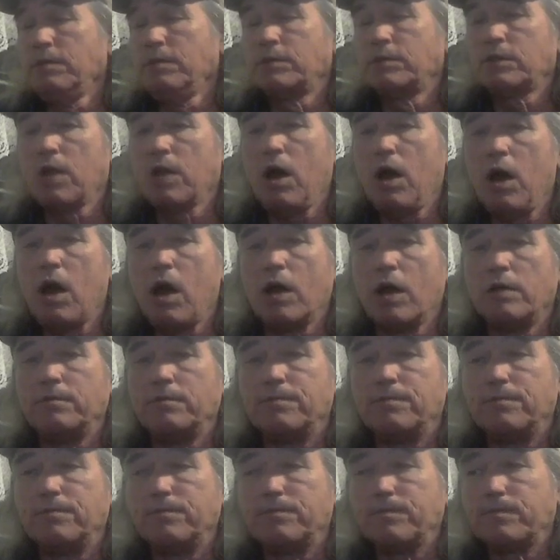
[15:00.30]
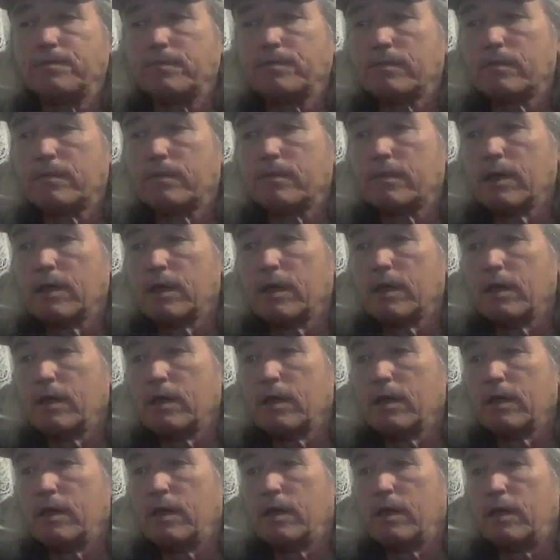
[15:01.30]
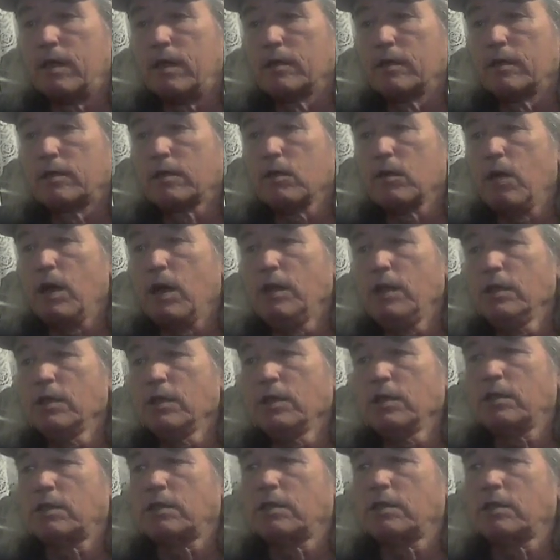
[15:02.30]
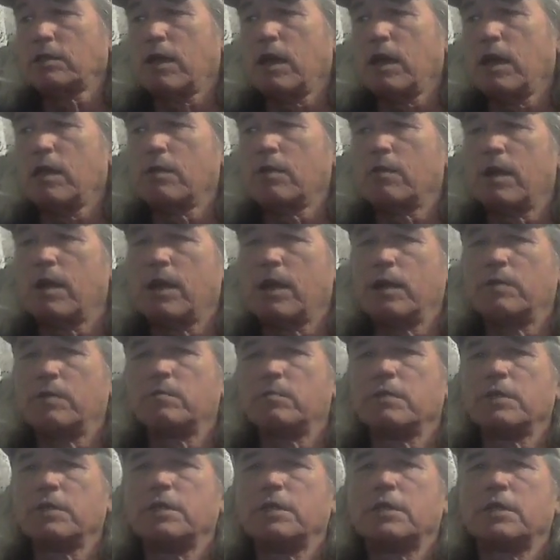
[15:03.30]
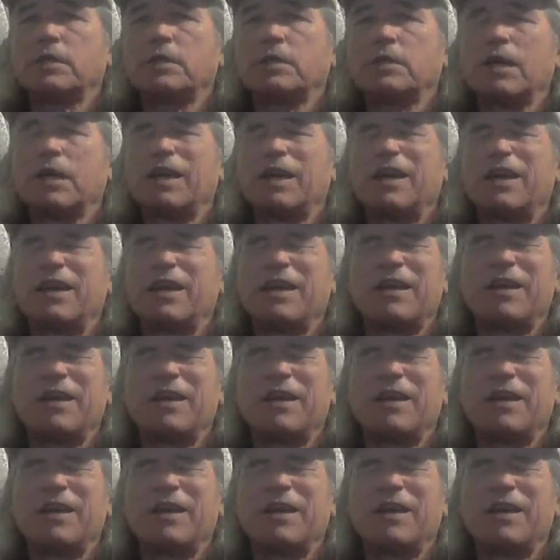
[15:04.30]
Todd. And so I just kind of randomly decided,